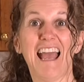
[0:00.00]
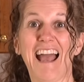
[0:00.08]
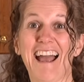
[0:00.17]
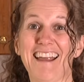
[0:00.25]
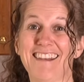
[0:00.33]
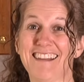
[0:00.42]

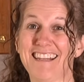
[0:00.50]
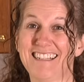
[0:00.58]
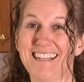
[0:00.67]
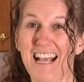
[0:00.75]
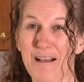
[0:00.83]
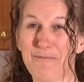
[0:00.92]
and
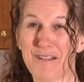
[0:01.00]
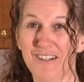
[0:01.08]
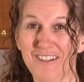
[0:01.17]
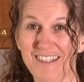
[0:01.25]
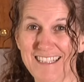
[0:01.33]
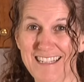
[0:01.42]
it's
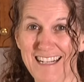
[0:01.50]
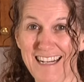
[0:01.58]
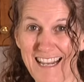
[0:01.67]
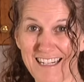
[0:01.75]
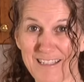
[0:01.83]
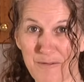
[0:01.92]
absolutely
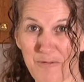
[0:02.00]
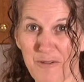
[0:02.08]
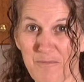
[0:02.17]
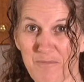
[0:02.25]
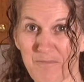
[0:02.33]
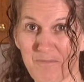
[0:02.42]
delectable.